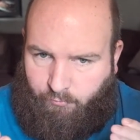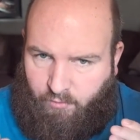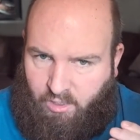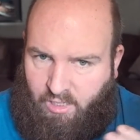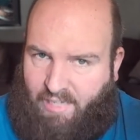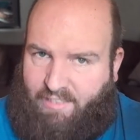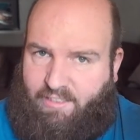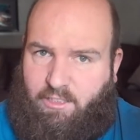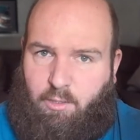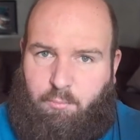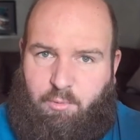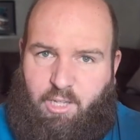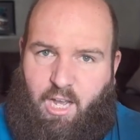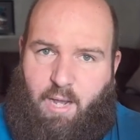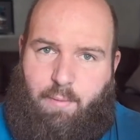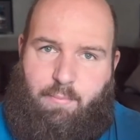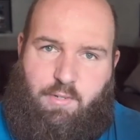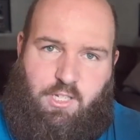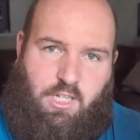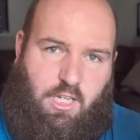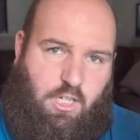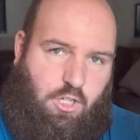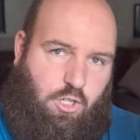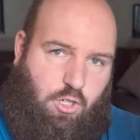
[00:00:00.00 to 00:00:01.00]
And sometimes
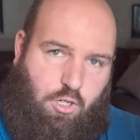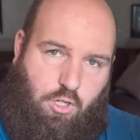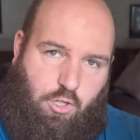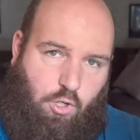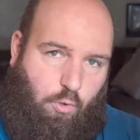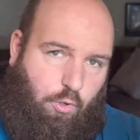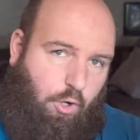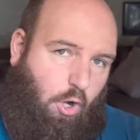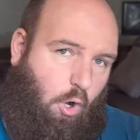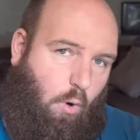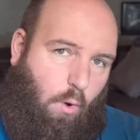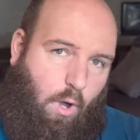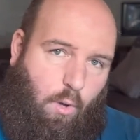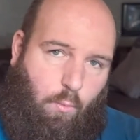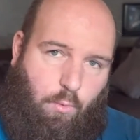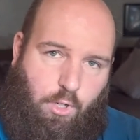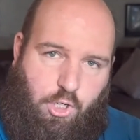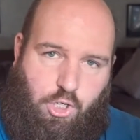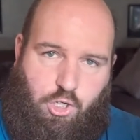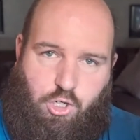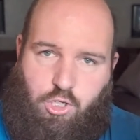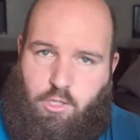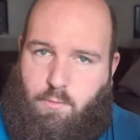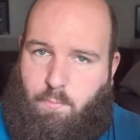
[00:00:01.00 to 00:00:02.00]
they just don't know and we
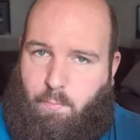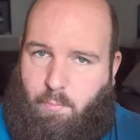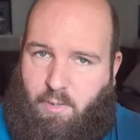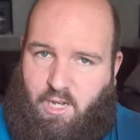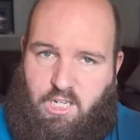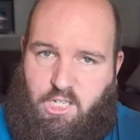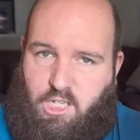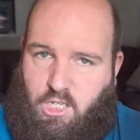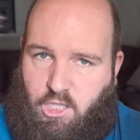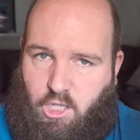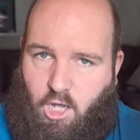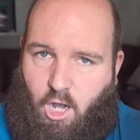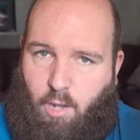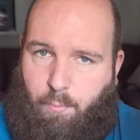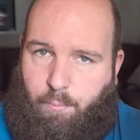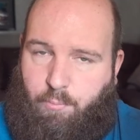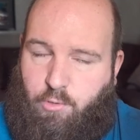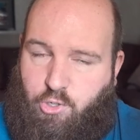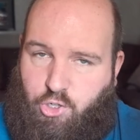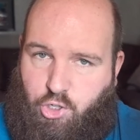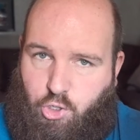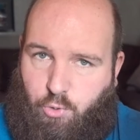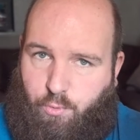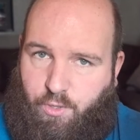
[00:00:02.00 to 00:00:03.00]
just mix it up
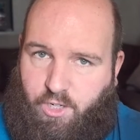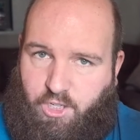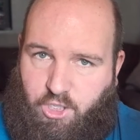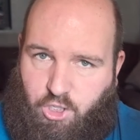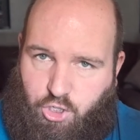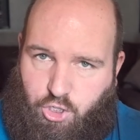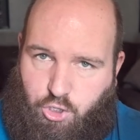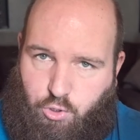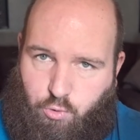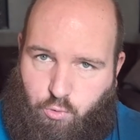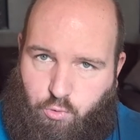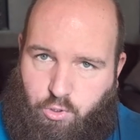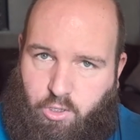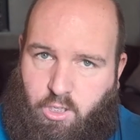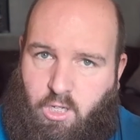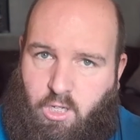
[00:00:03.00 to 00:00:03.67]
during the shoot.